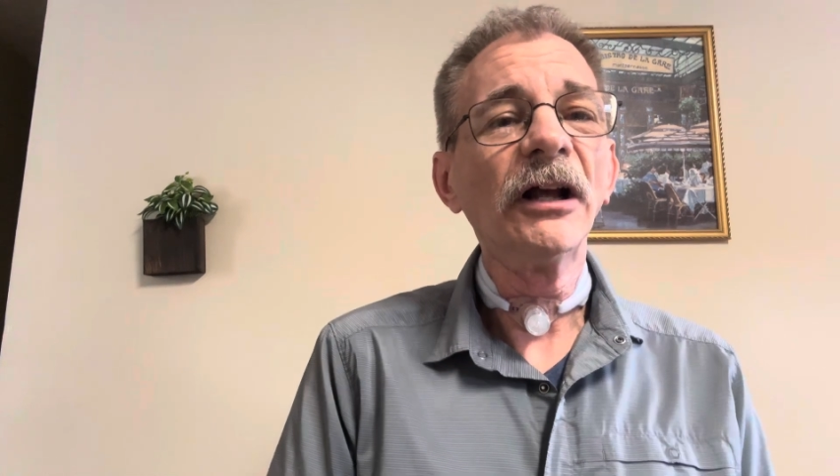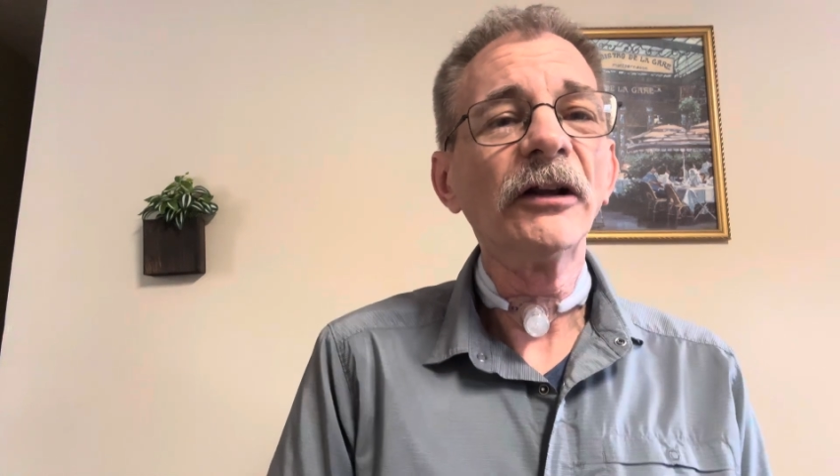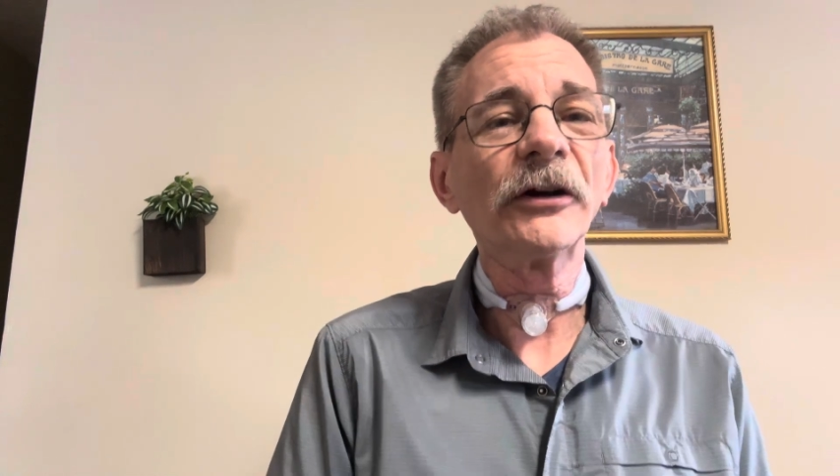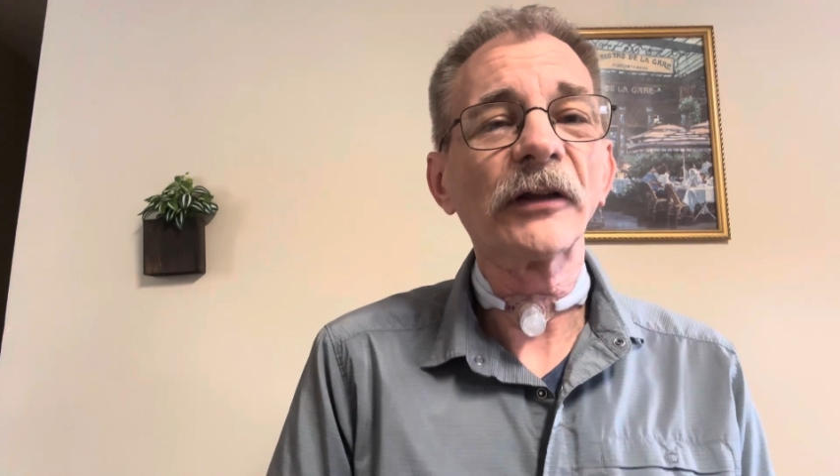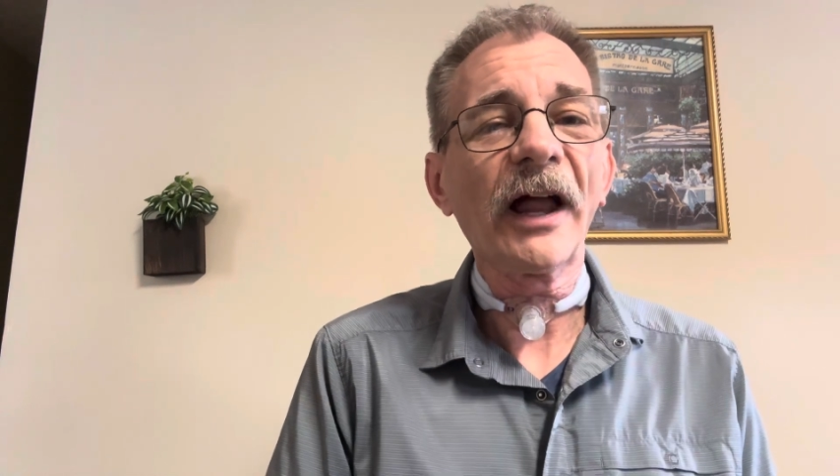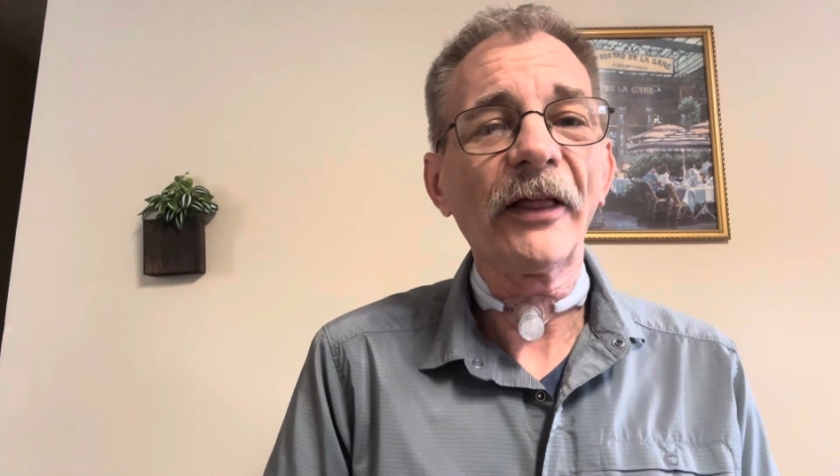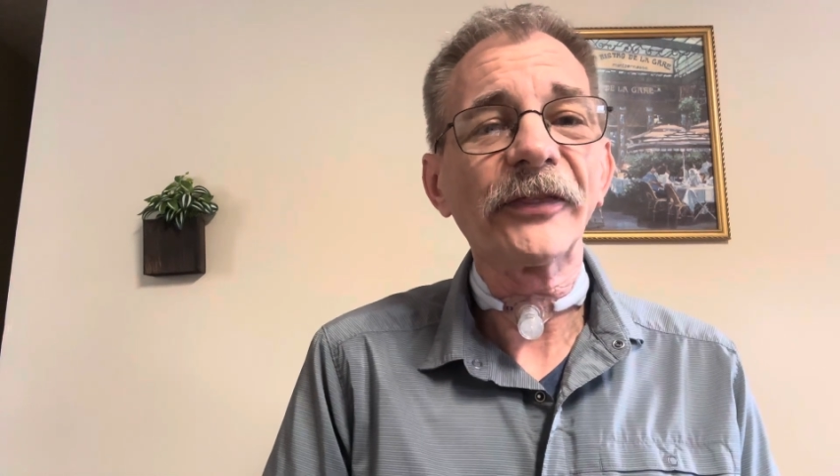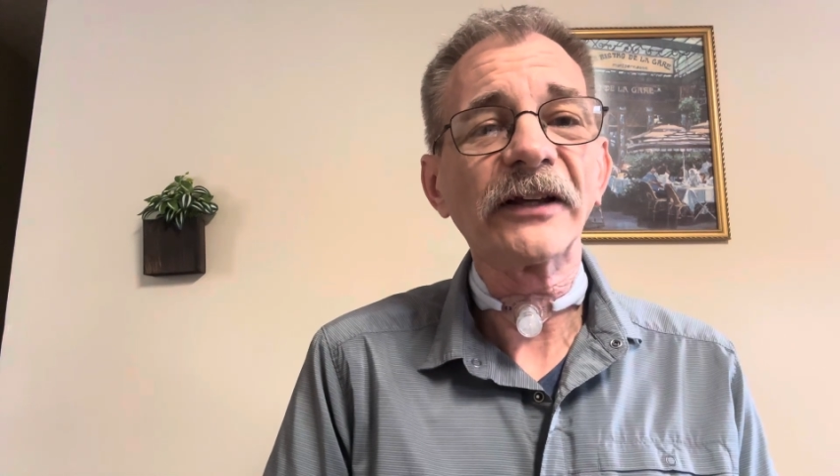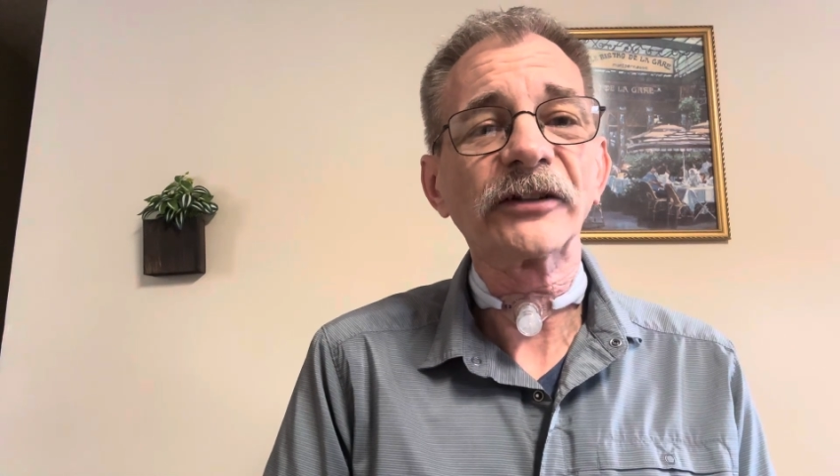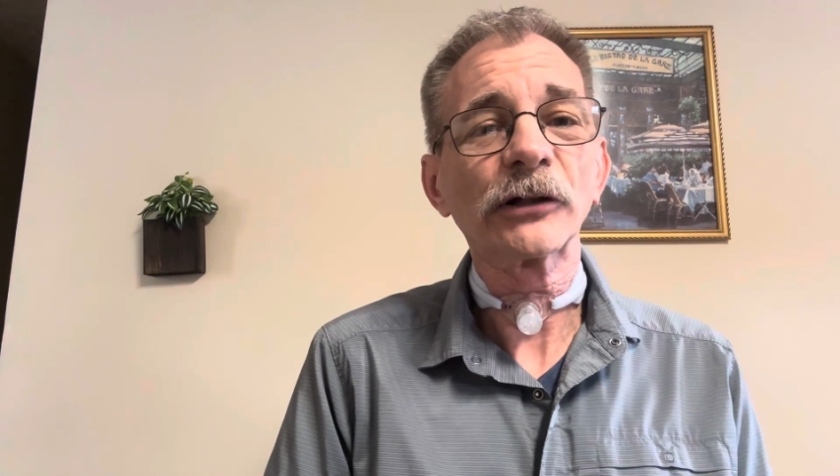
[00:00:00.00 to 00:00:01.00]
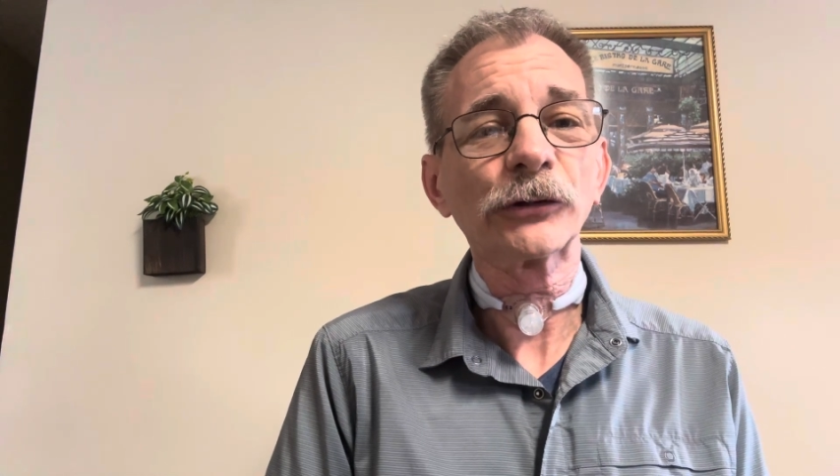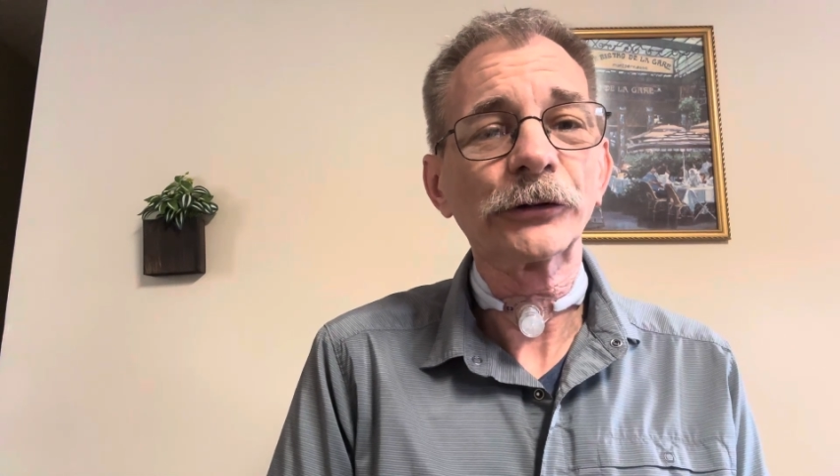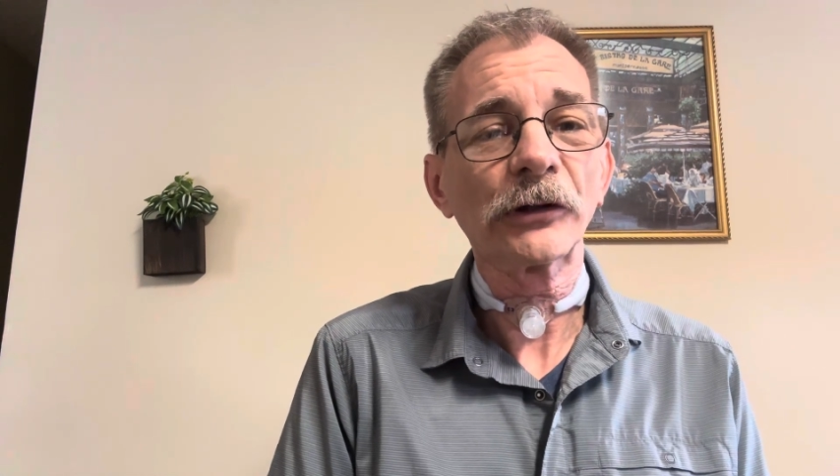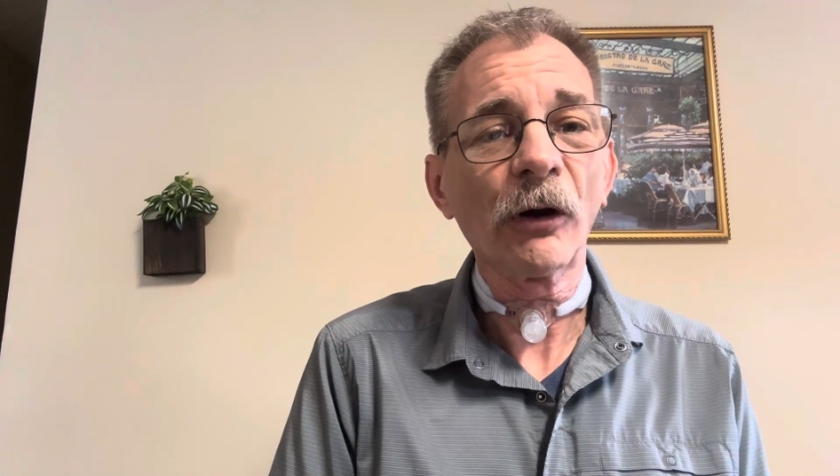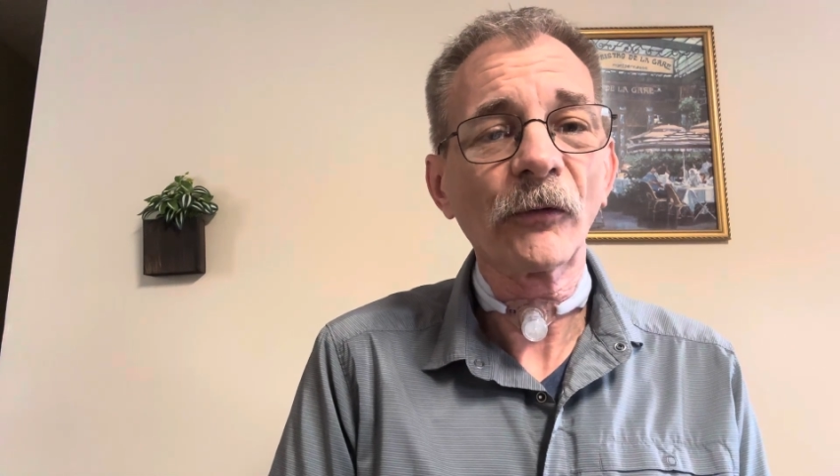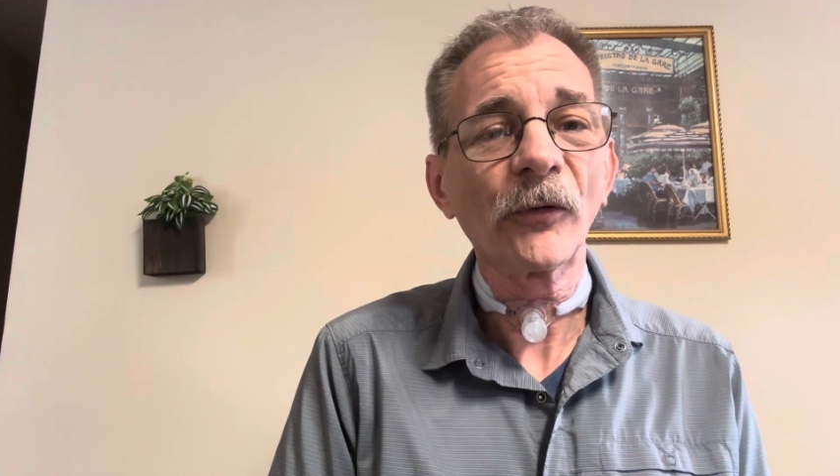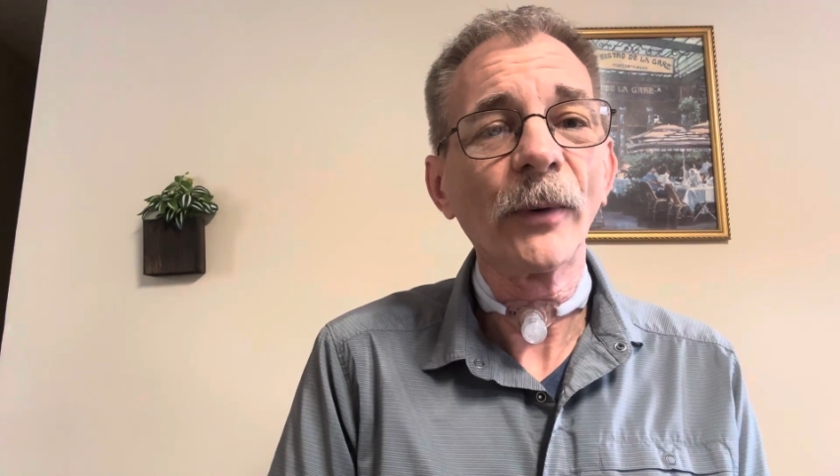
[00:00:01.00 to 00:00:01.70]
there's a lot of things I've learned along the